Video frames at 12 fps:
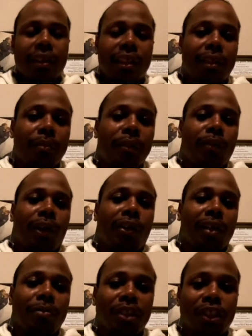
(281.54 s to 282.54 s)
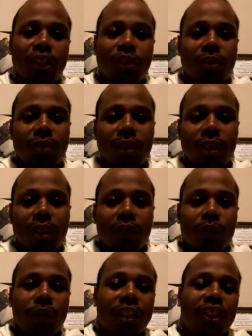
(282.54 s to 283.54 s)
Let me walk up to you
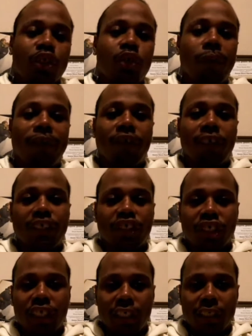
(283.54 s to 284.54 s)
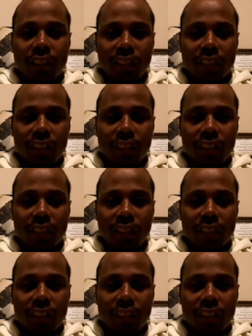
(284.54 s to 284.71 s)
with a tube full of shit,